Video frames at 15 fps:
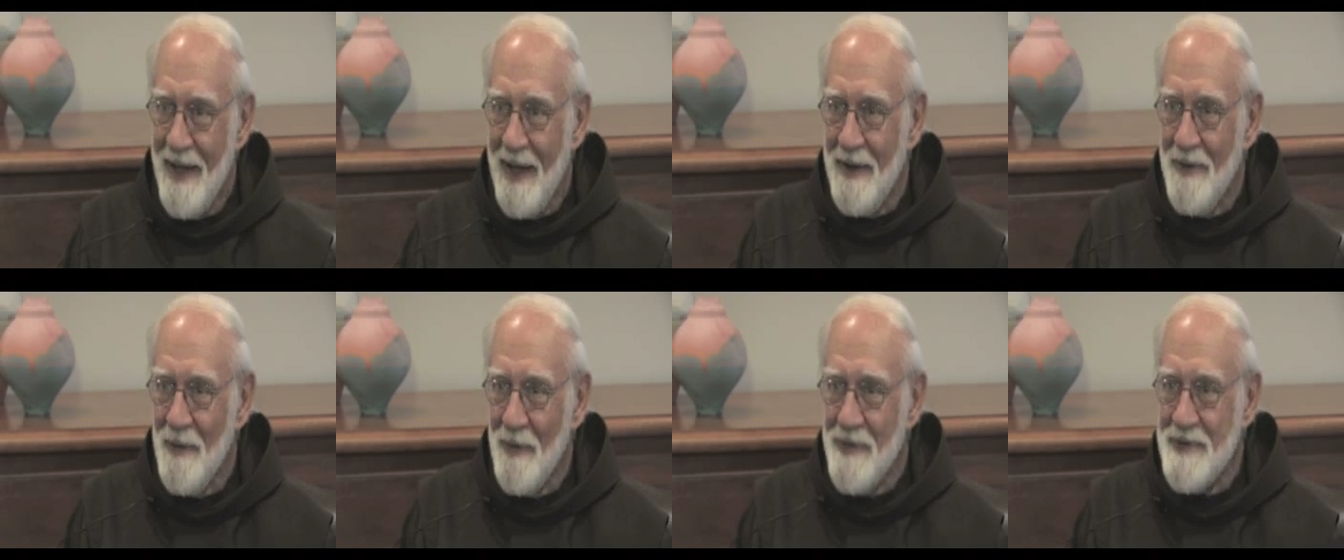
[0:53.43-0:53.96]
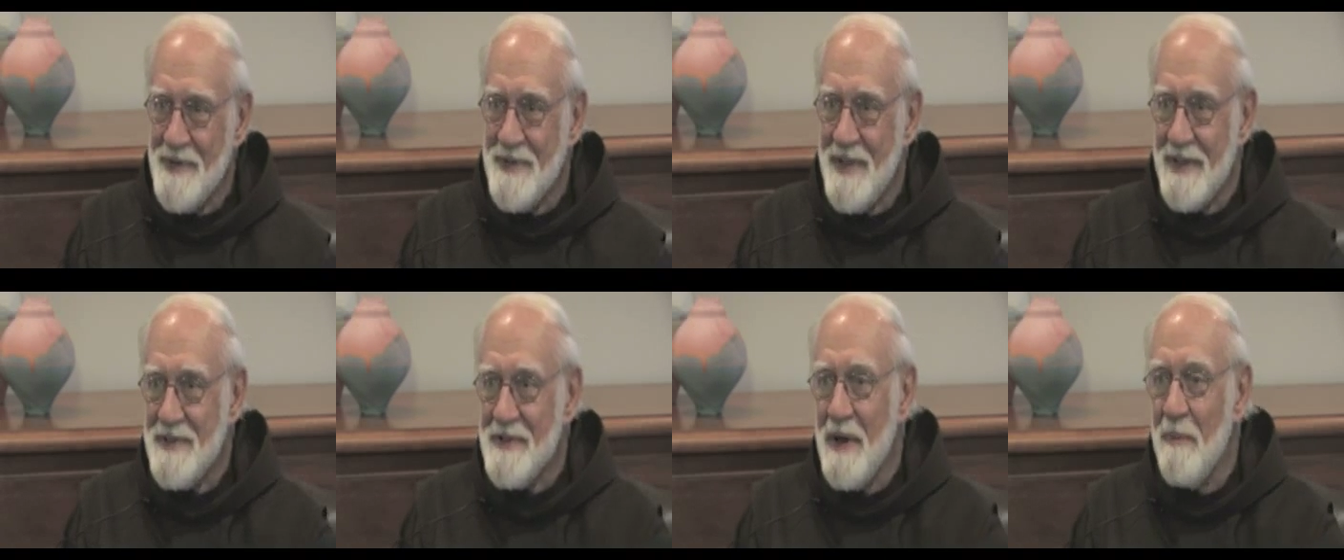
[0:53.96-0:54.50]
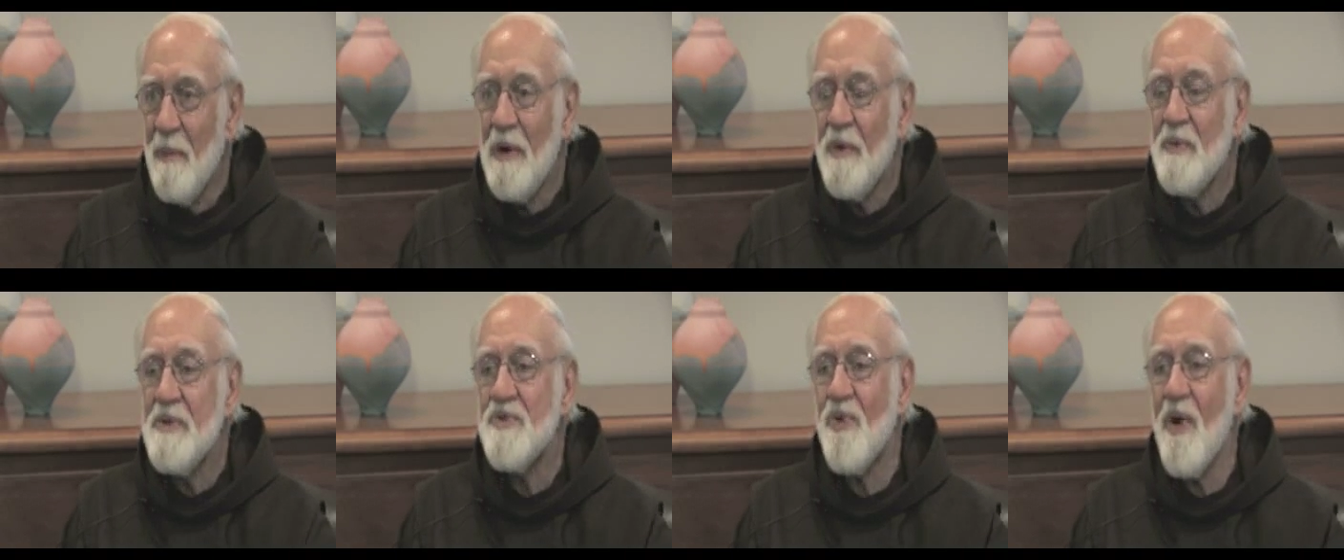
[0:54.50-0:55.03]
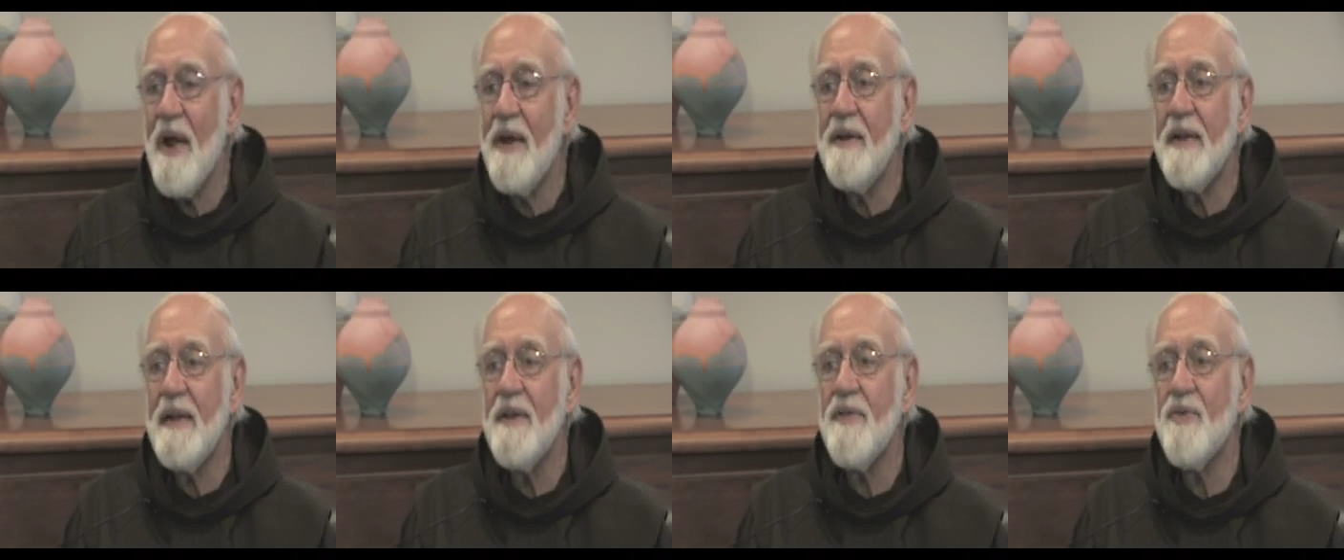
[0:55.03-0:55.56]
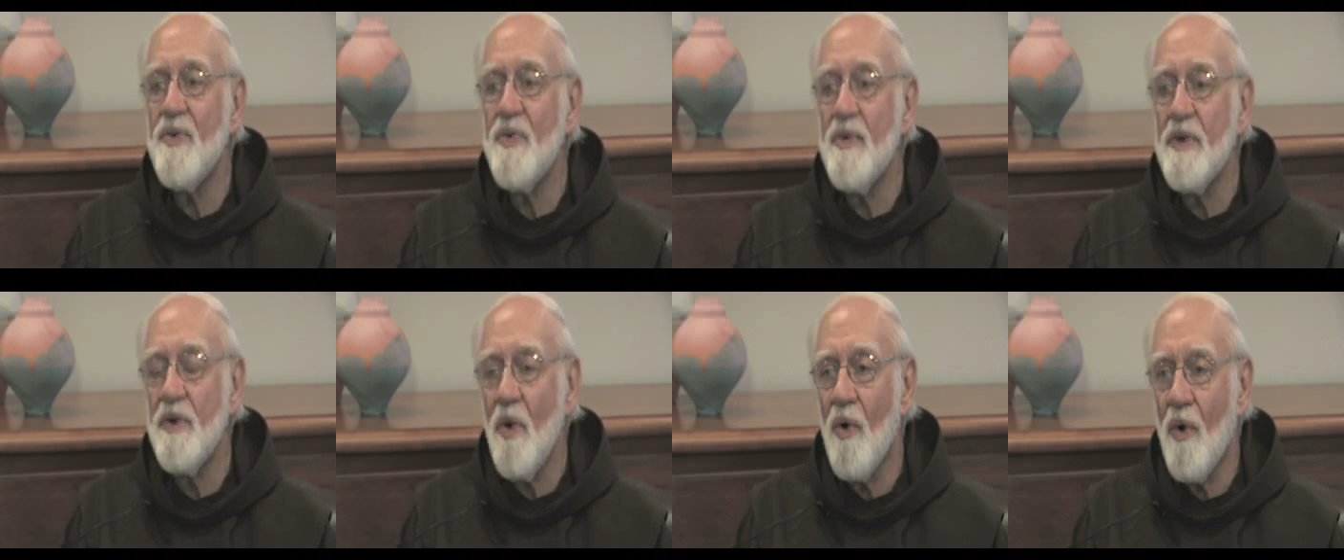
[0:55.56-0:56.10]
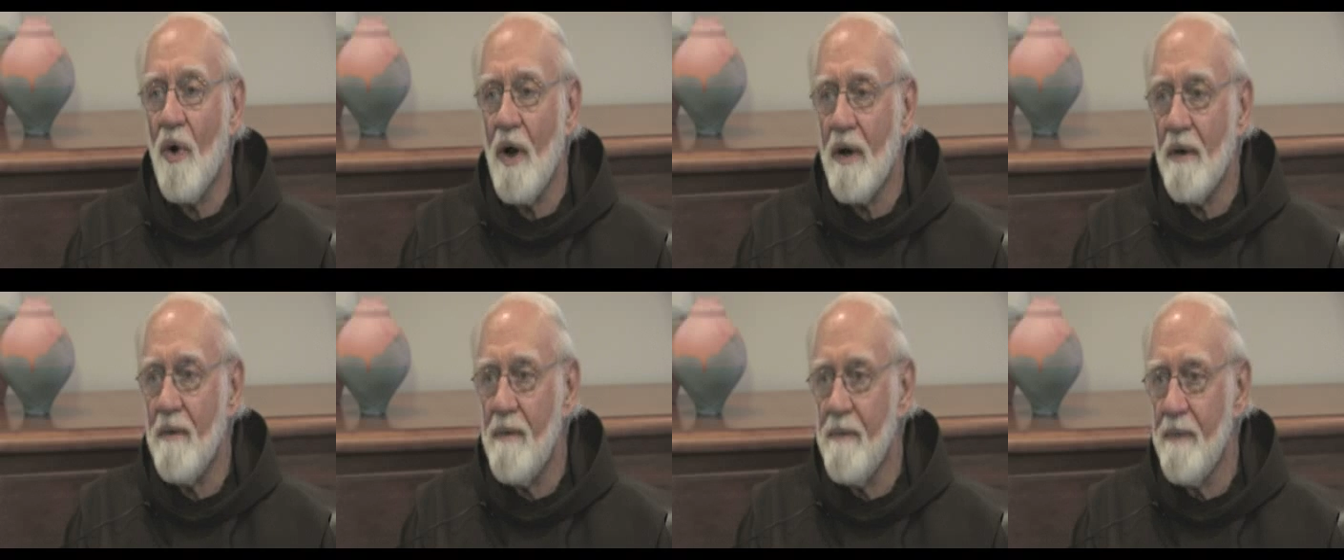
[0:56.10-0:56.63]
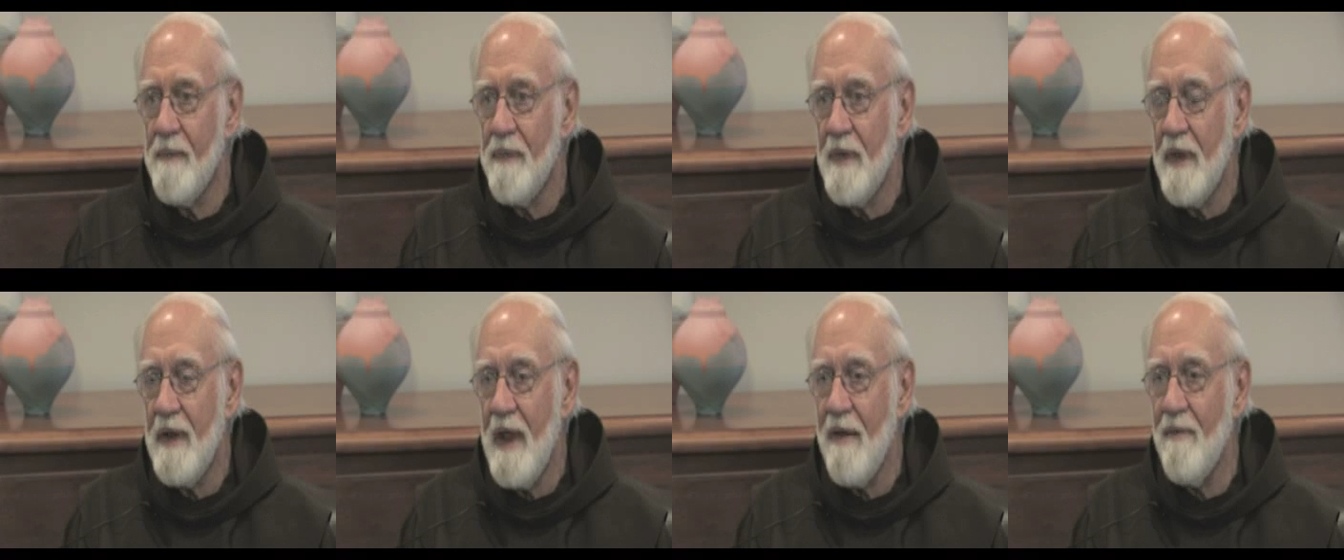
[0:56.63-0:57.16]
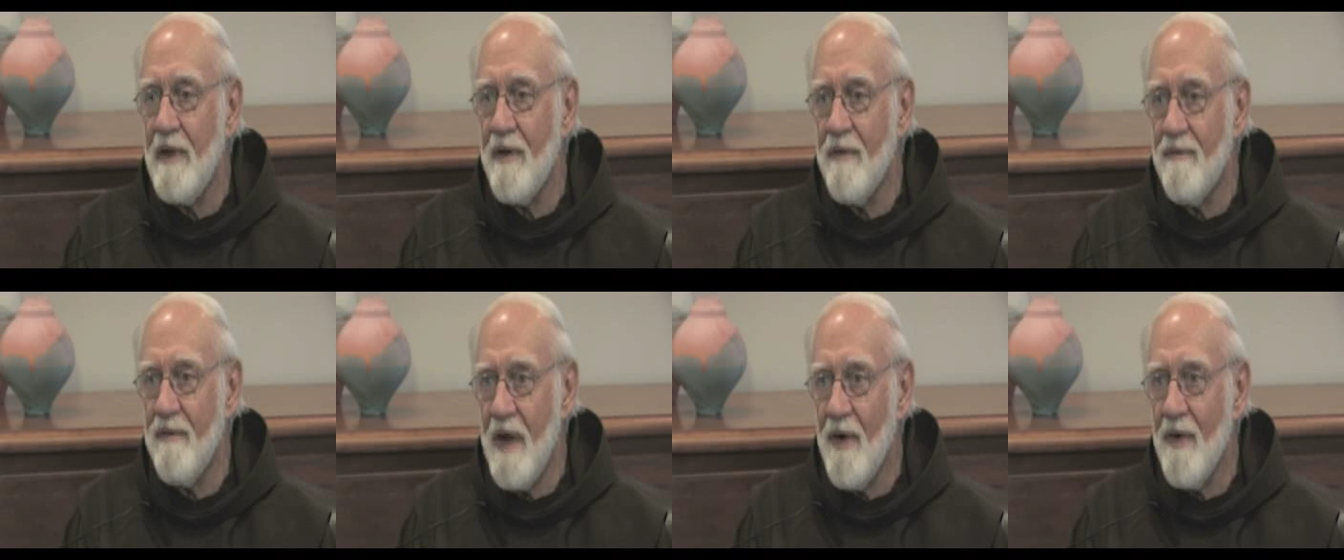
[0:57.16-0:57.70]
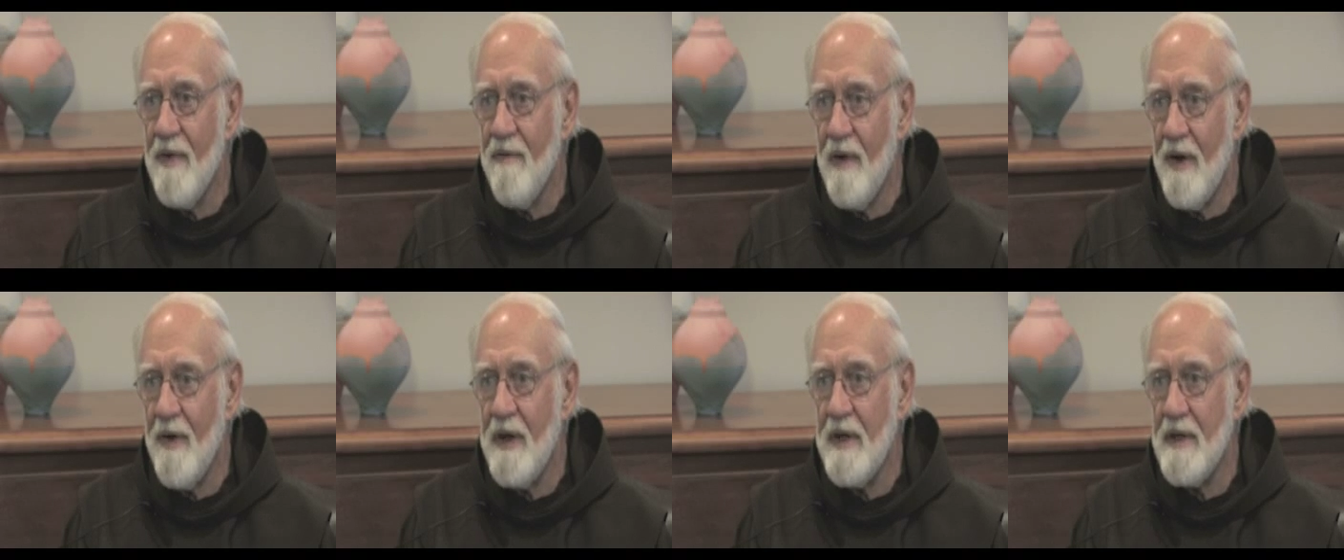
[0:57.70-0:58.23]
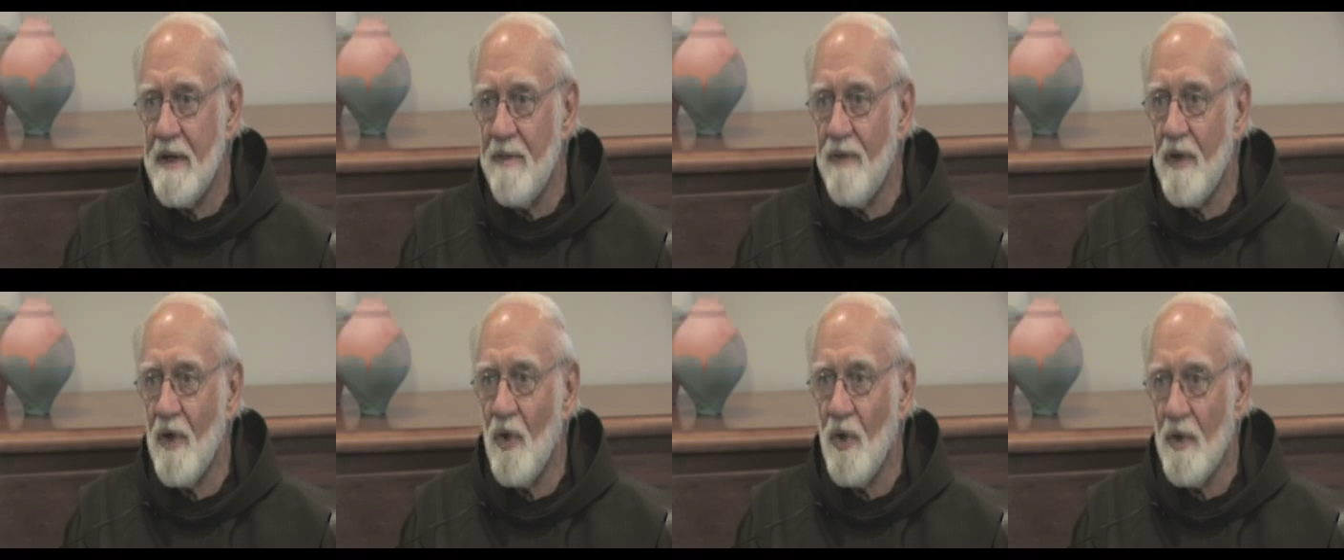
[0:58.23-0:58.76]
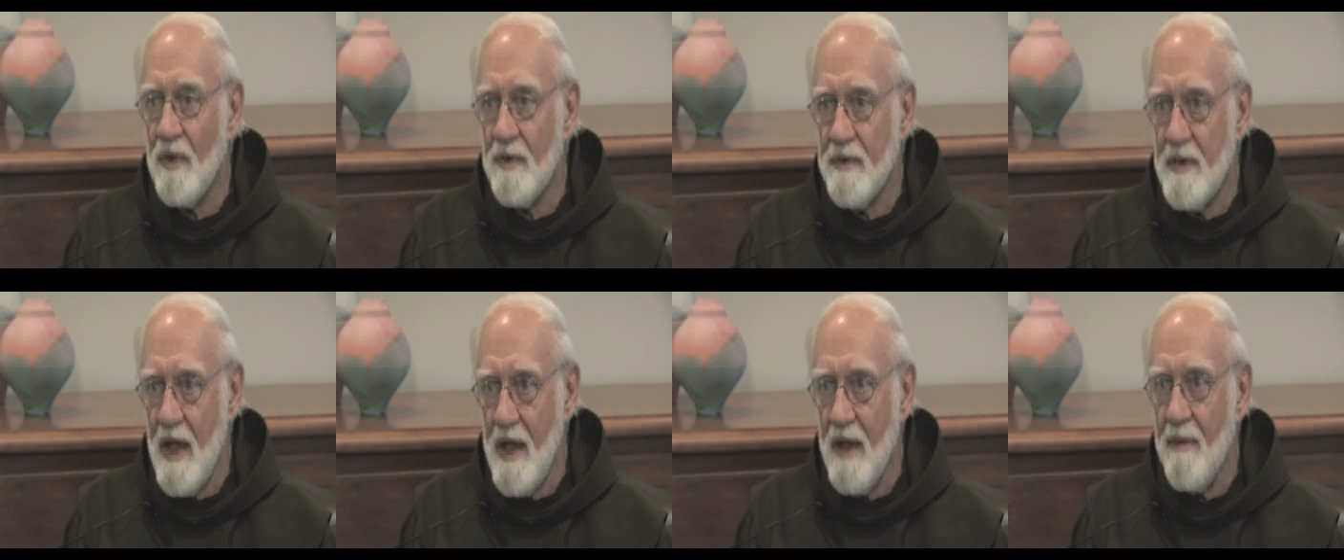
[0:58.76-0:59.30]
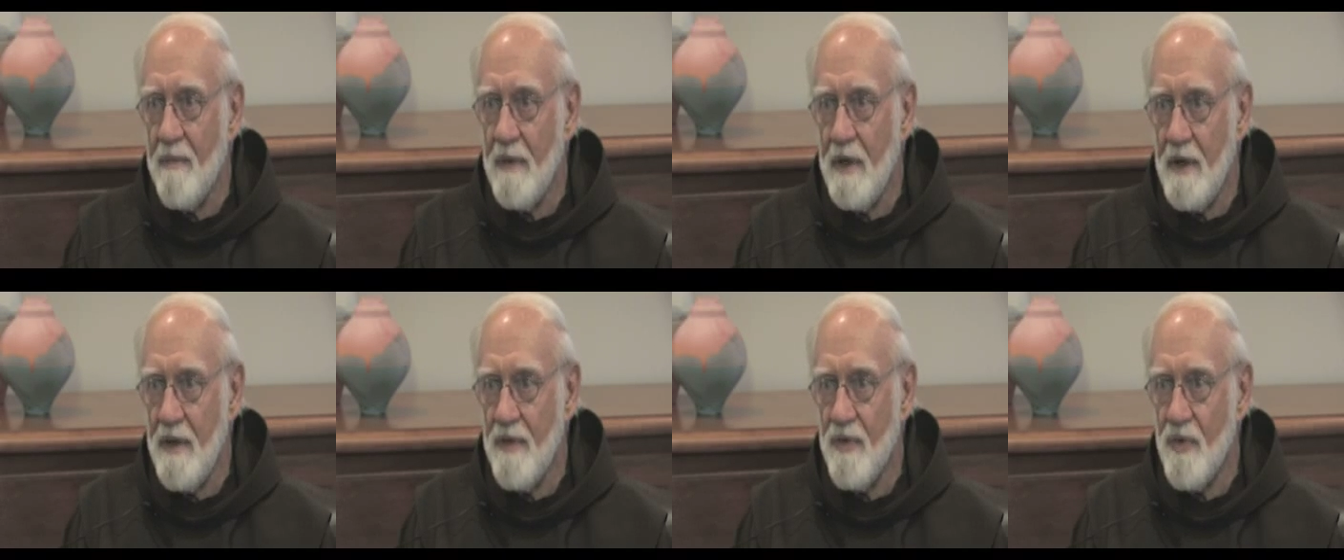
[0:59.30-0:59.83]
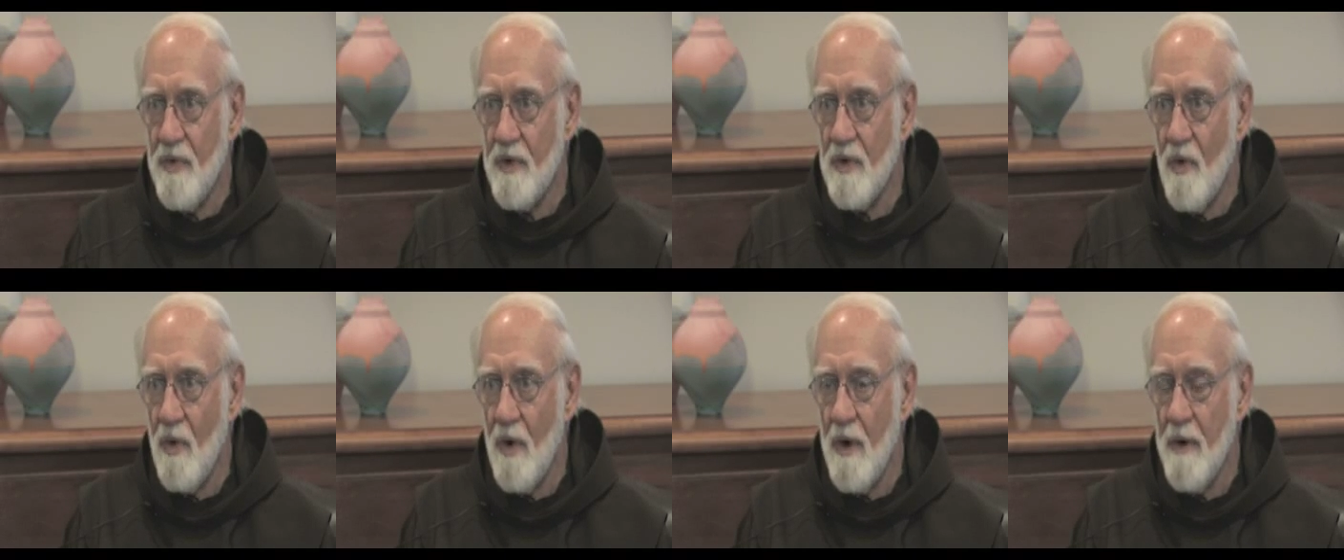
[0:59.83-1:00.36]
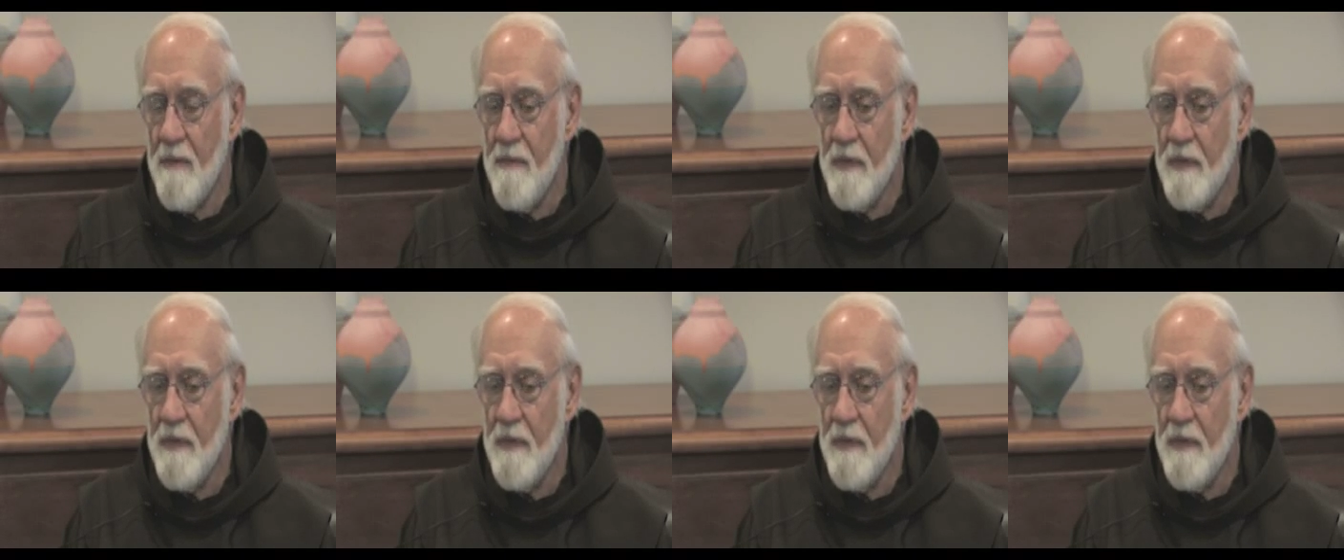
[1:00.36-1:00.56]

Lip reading: I noticed that someone was trying to get through the door, having a very, very difficult time getting through the door.